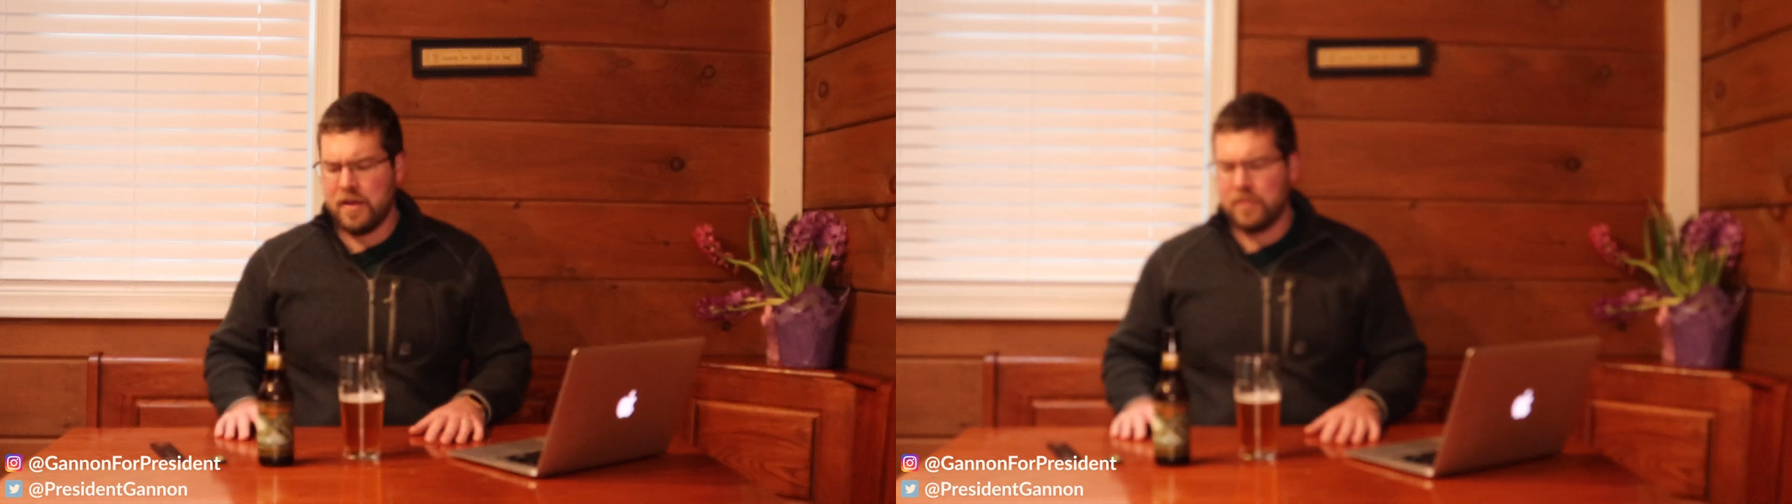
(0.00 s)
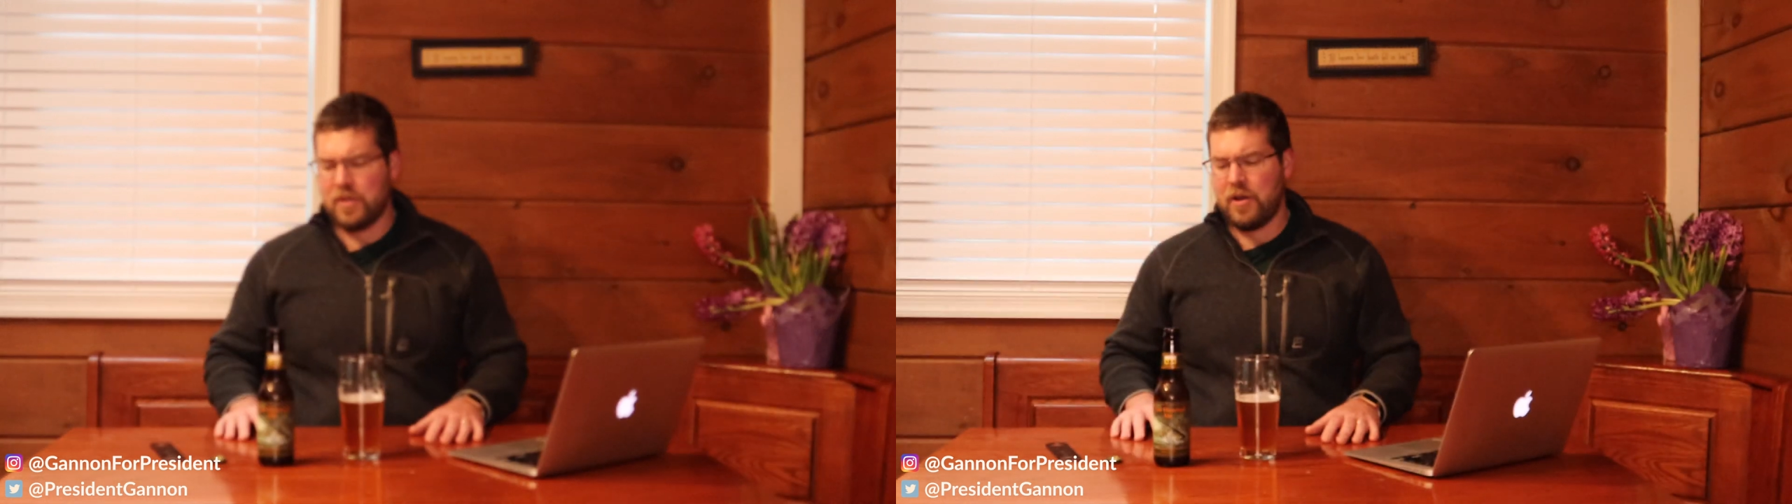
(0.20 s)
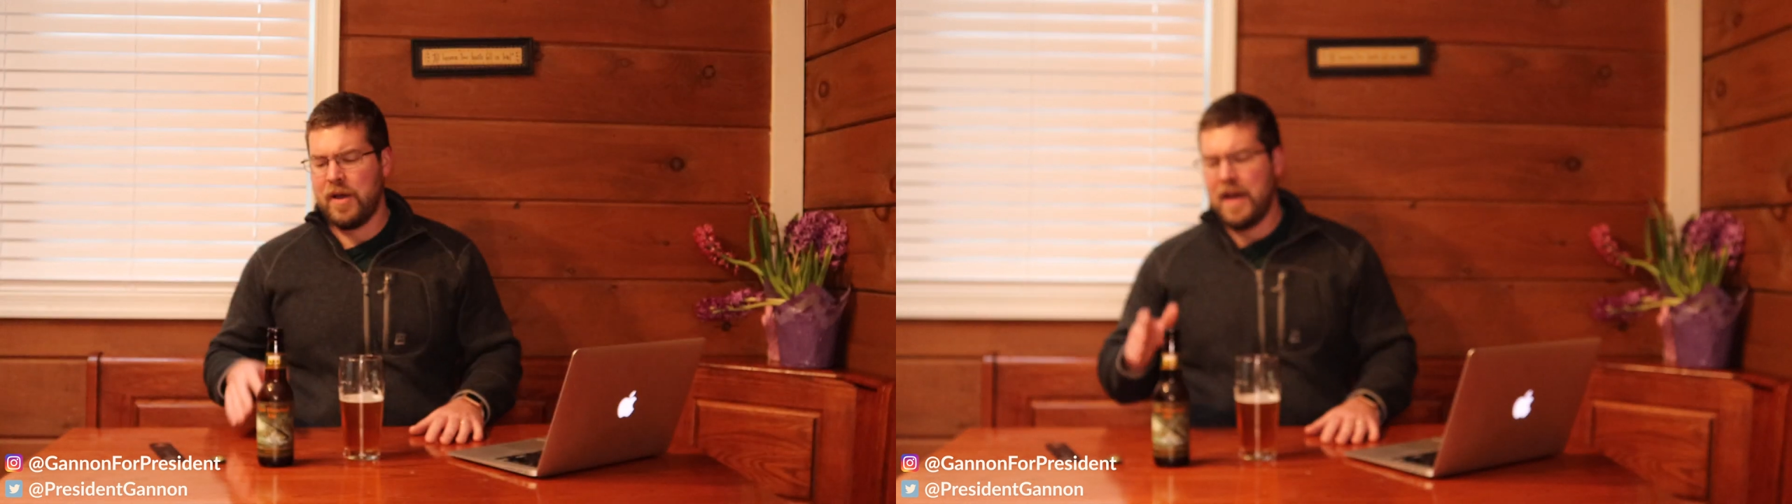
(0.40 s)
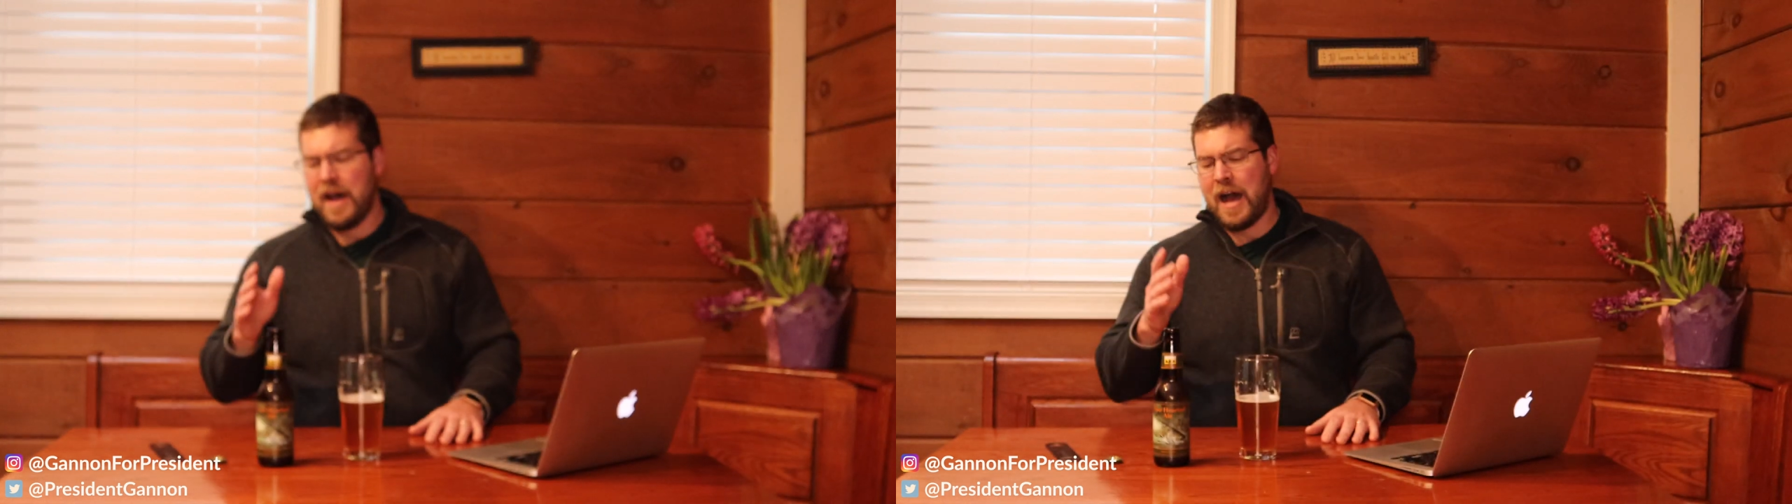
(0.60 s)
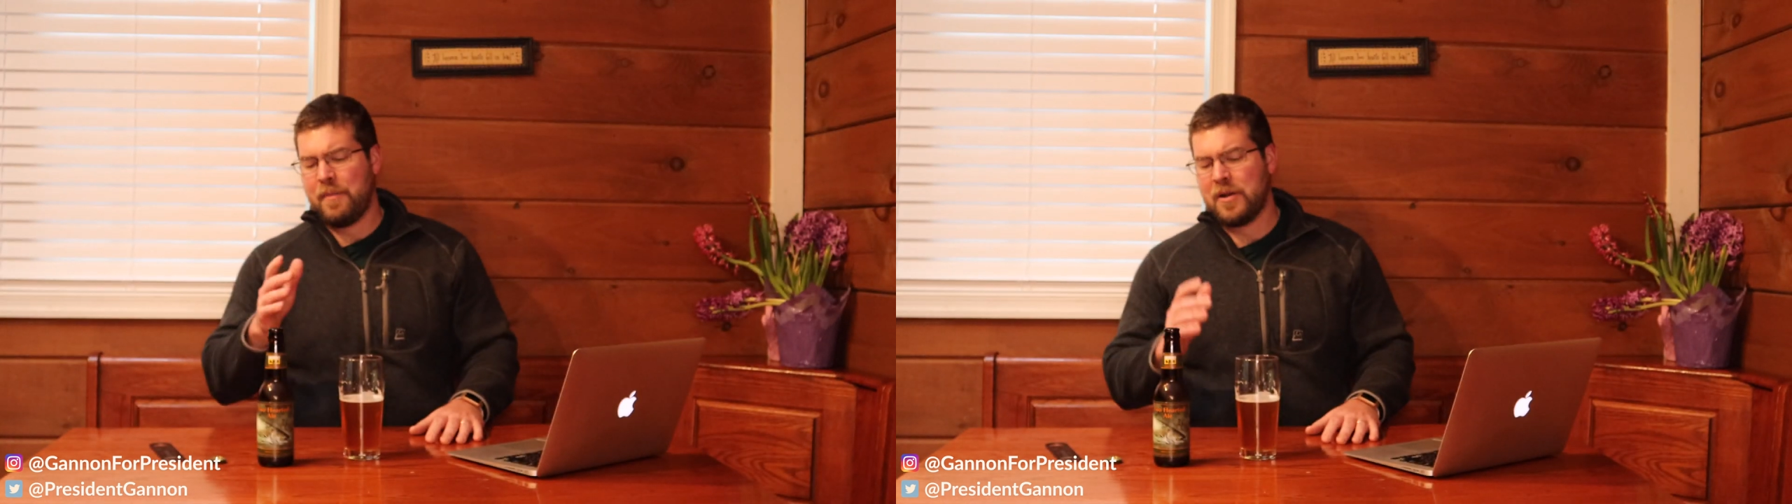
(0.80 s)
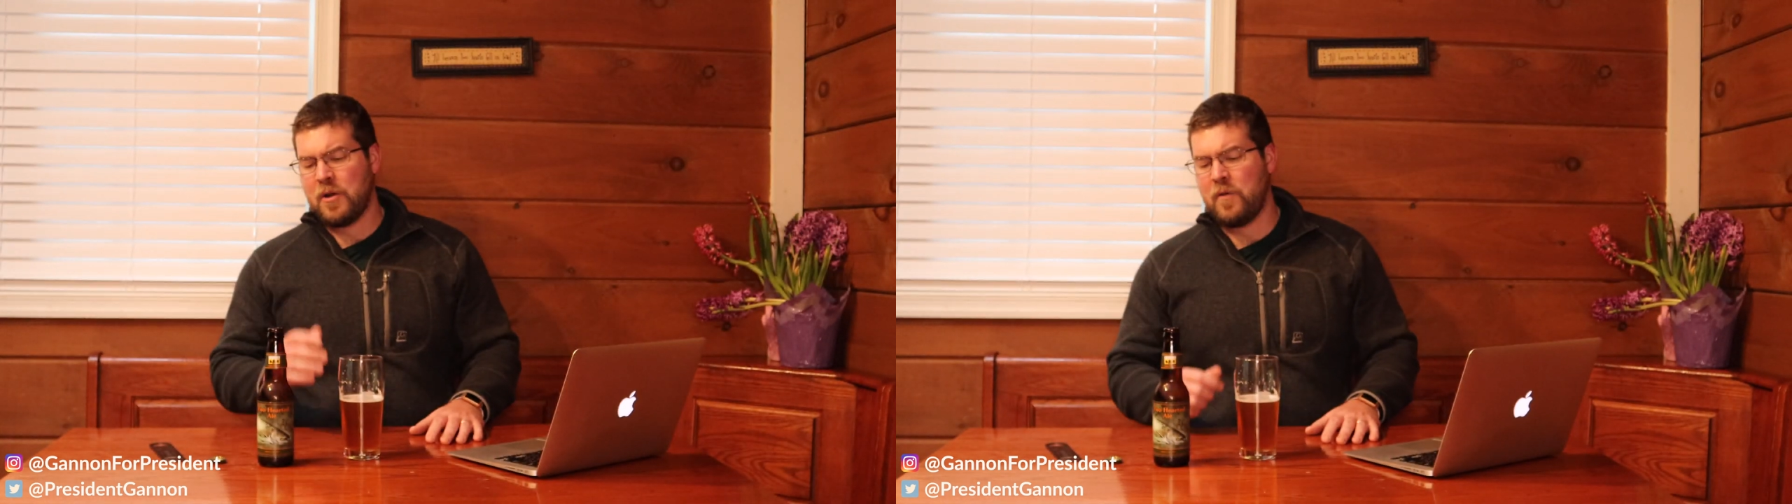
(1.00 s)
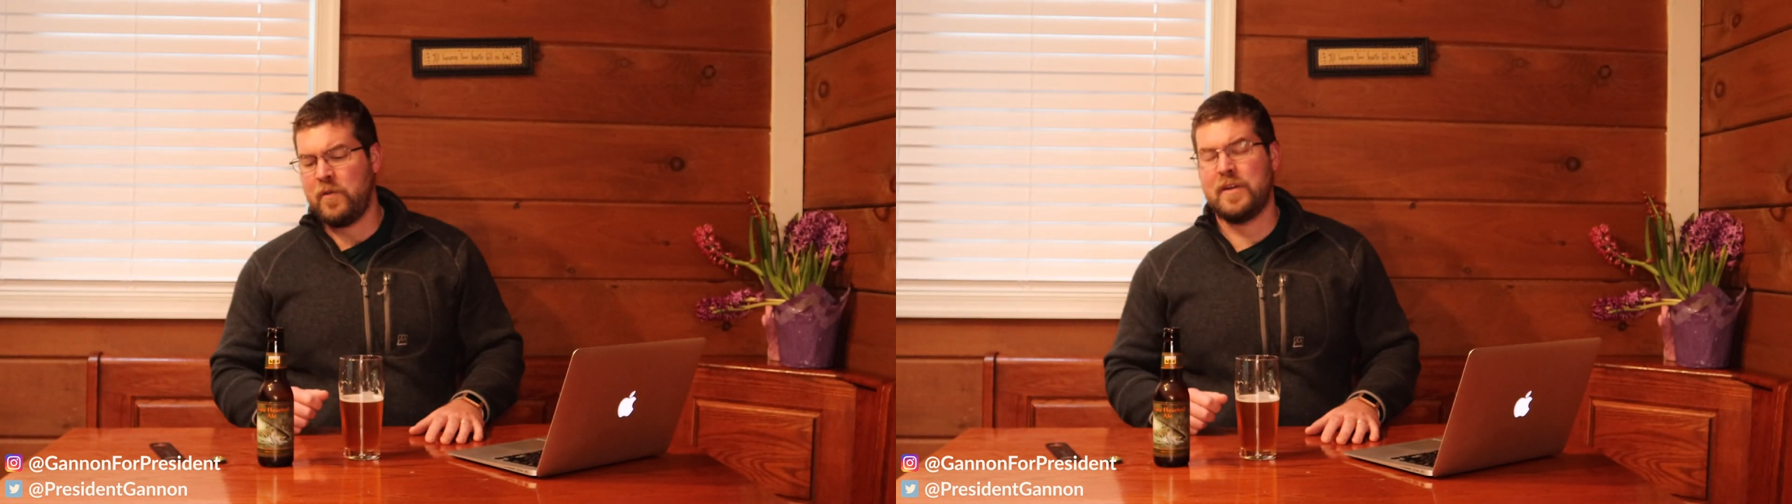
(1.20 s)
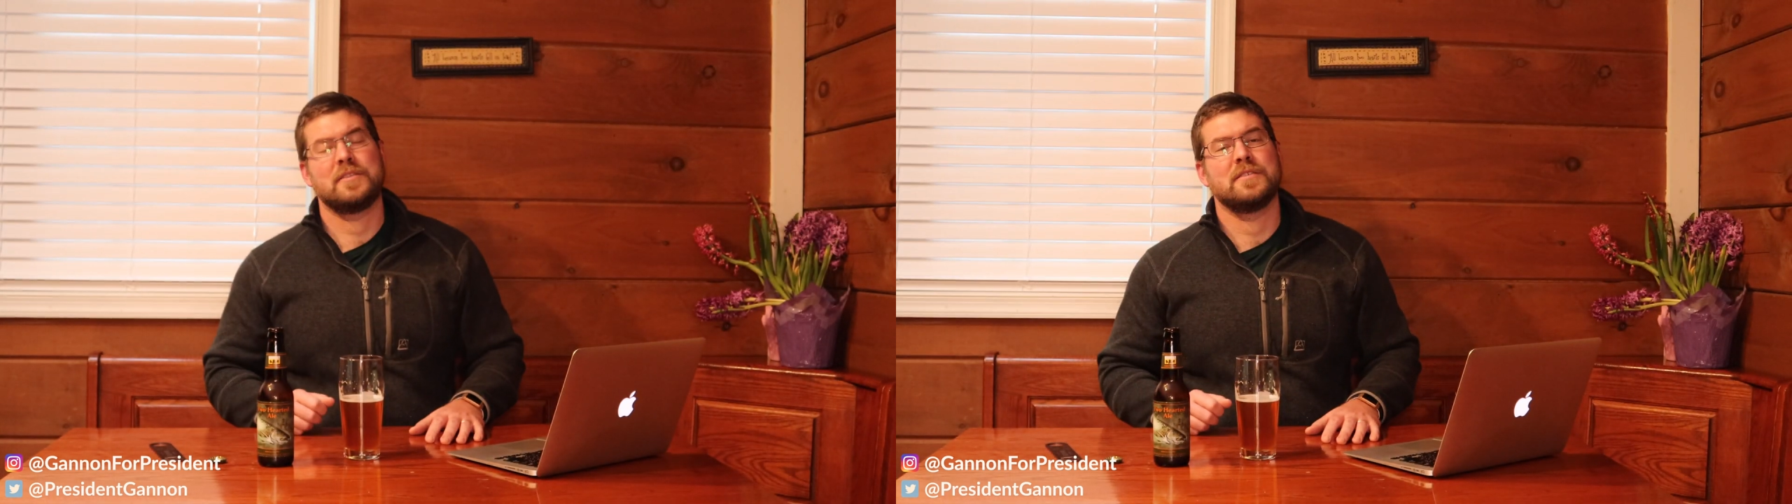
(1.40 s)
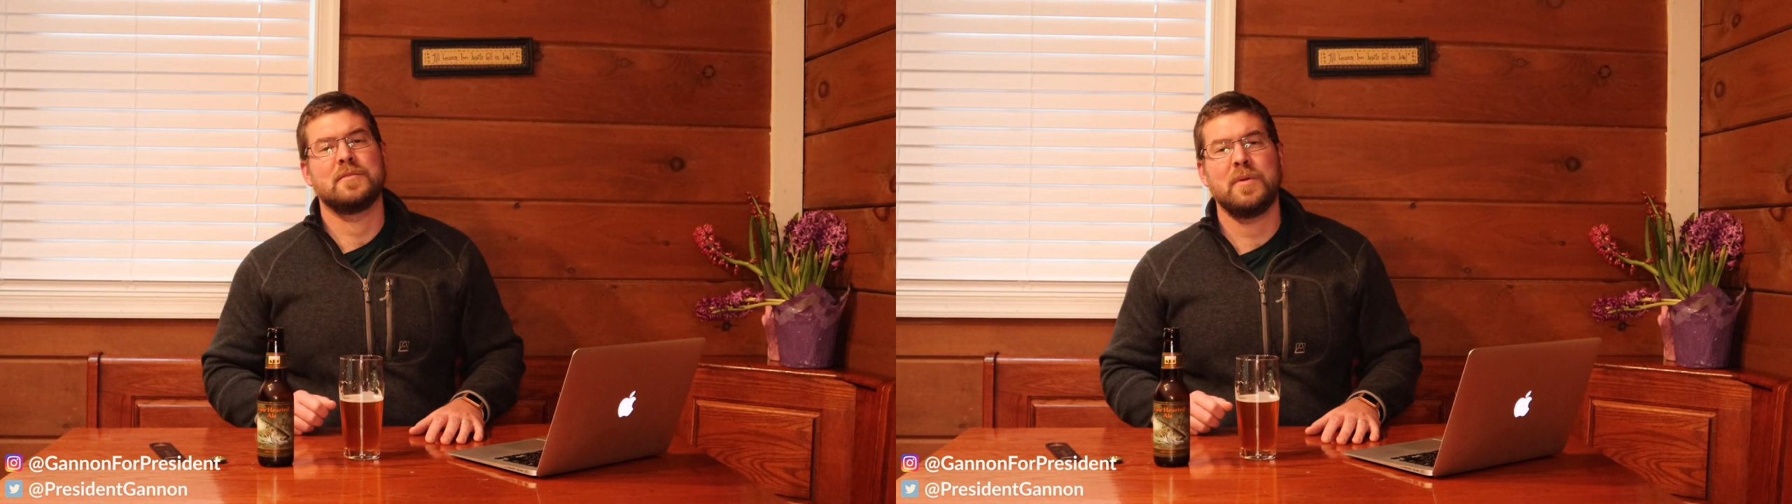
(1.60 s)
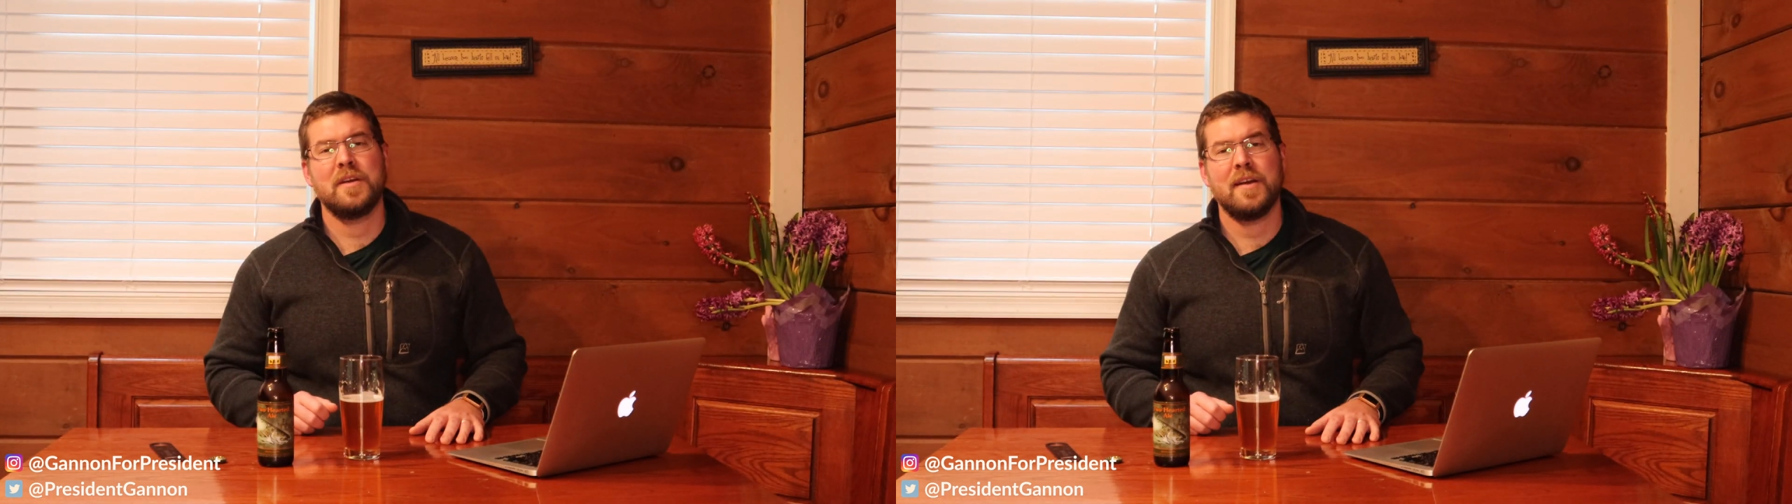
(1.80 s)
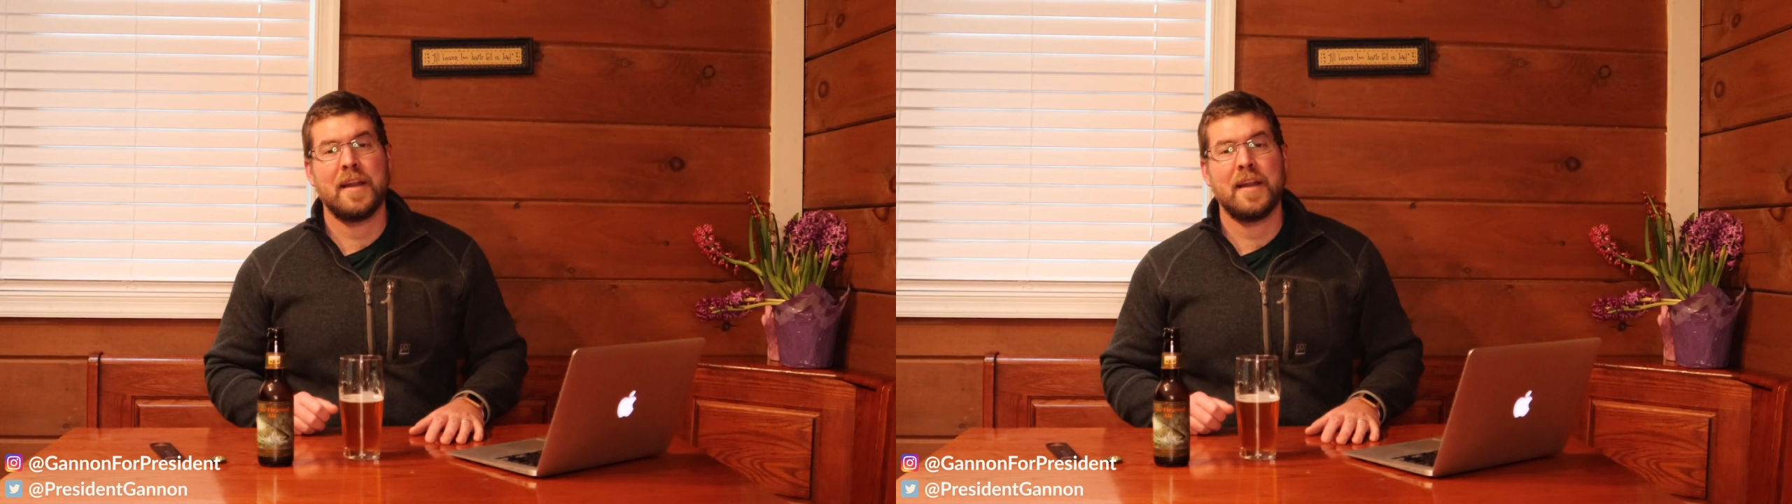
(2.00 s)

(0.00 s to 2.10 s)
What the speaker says: So I'm going to go finish this beer,